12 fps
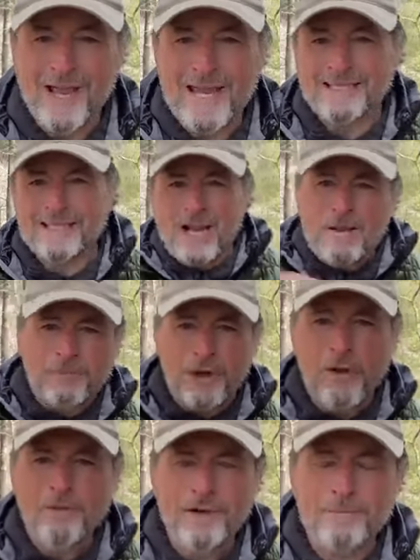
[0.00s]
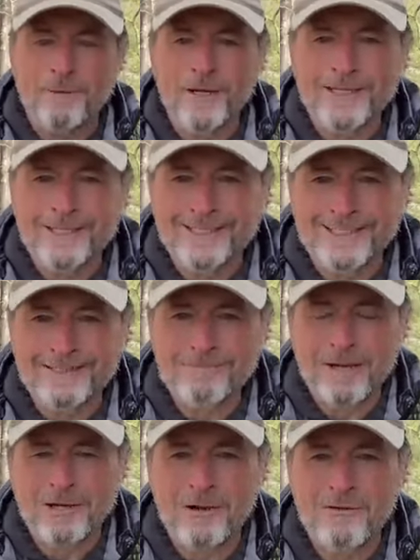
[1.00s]
Hey, come over here, buddy. Get
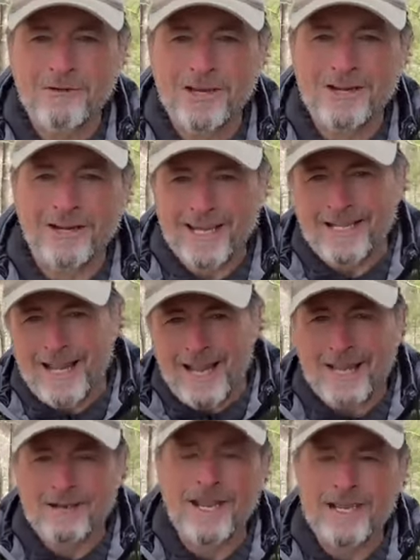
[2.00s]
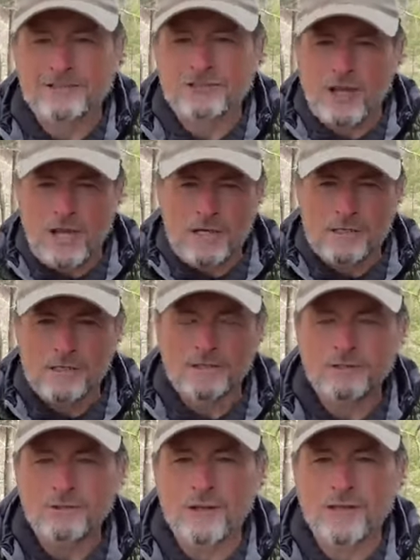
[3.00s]
back over here. Lay down. Hey, stay.
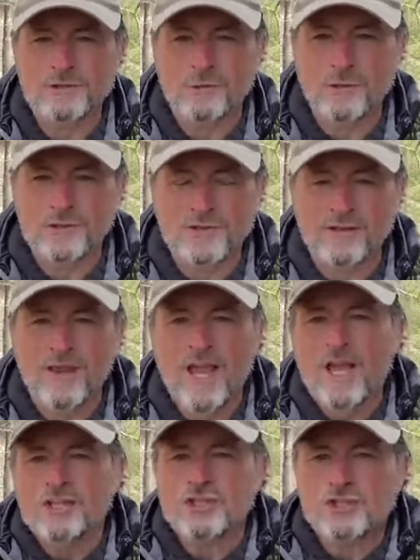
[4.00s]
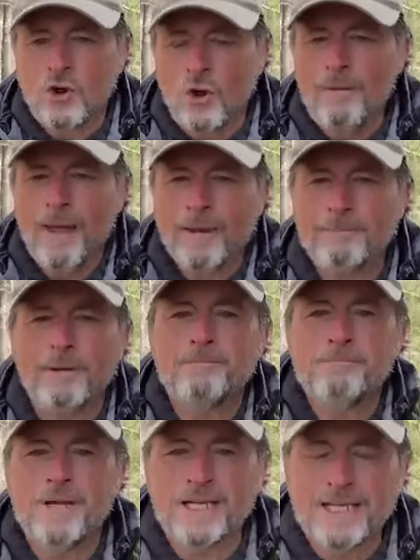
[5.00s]
Do all that sort of stuff. Just go about it, but
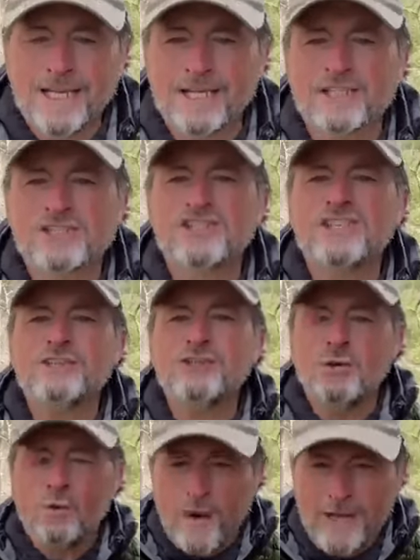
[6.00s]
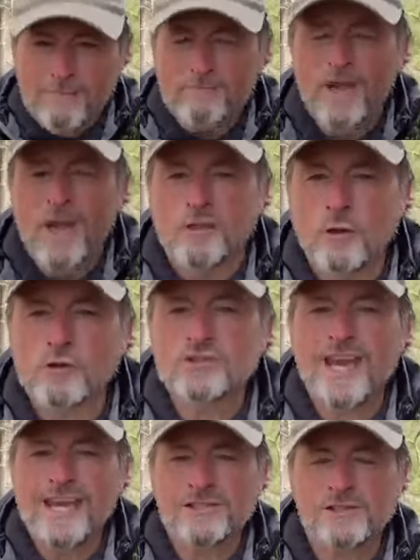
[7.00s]
again, accentuate
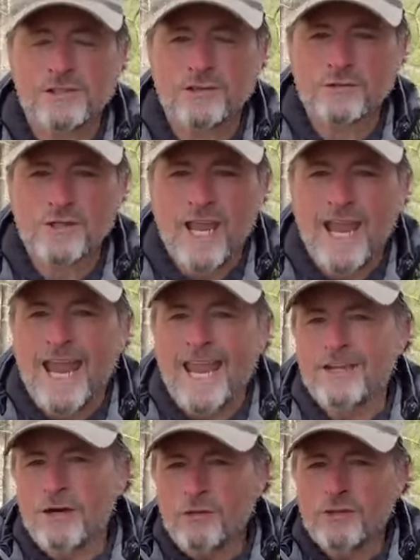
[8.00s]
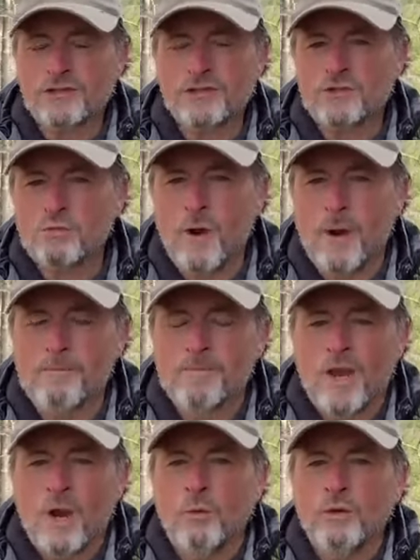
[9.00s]
those hand signals. And know this as well.
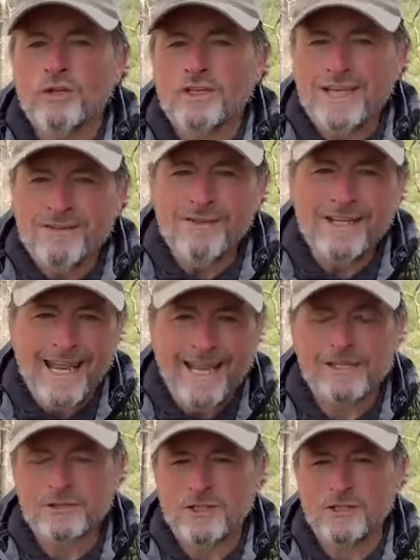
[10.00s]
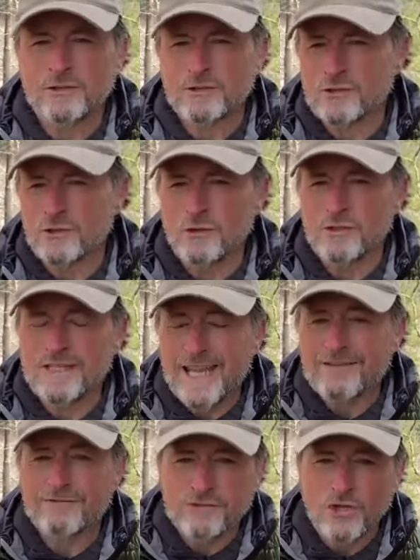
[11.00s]
When you're giving hand signals to a
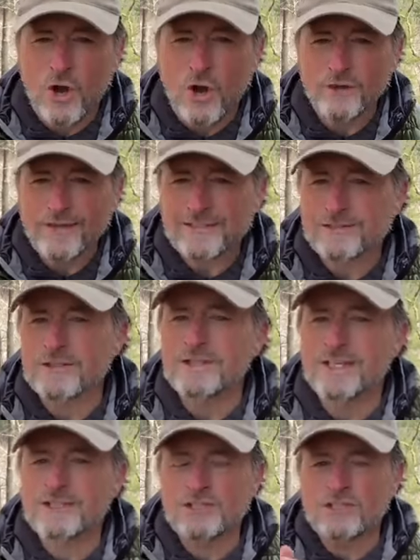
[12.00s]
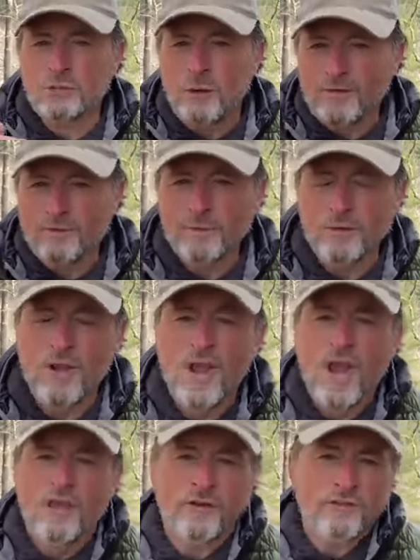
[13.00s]
deaf dog that's a distance away from you,
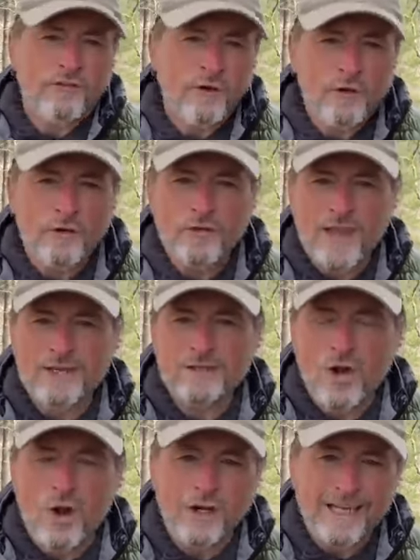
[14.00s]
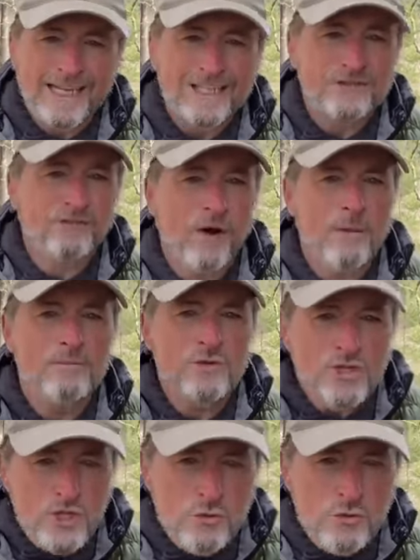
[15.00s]
the further that dog is from
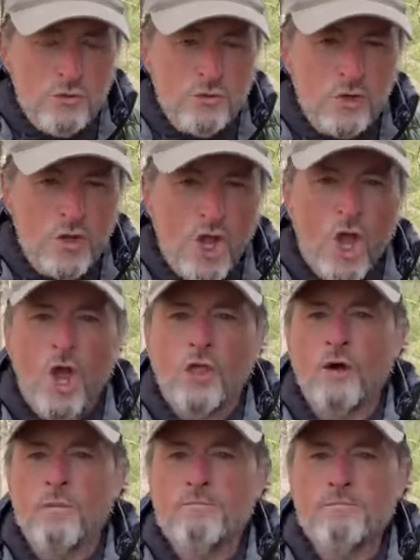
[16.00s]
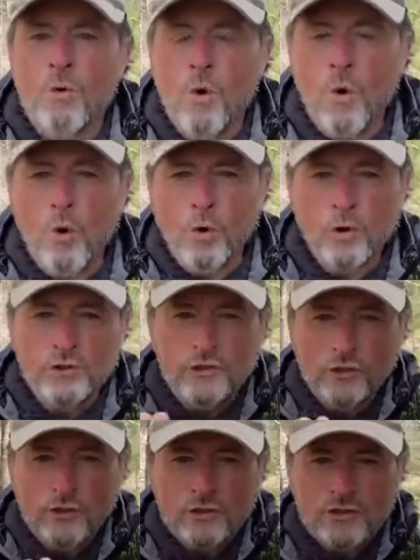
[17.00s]
you, the more
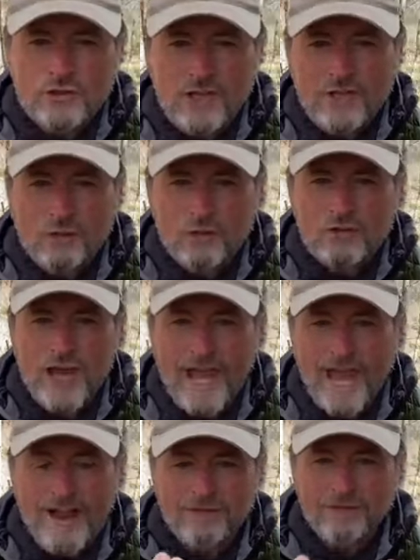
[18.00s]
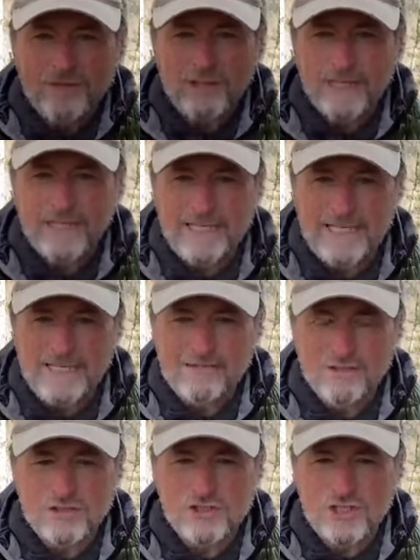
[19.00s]
your signals have to
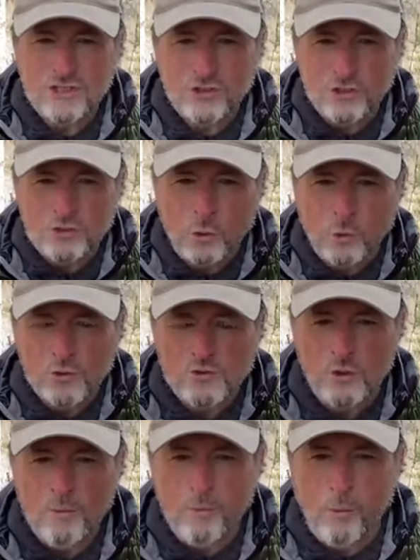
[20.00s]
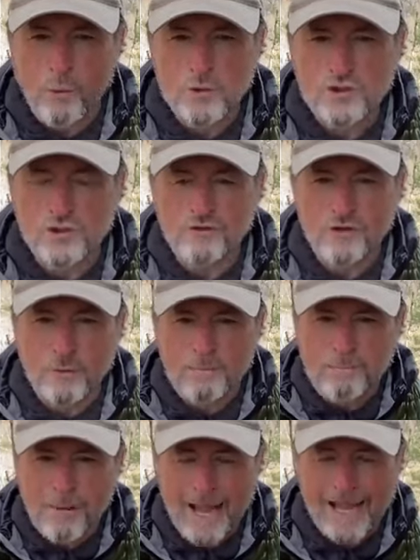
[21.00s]
leave the center torso portion of your
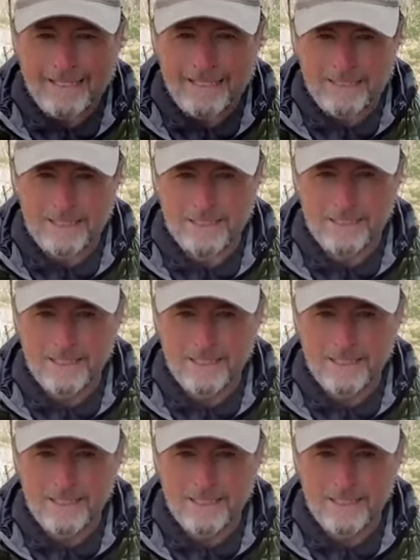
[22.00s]
body.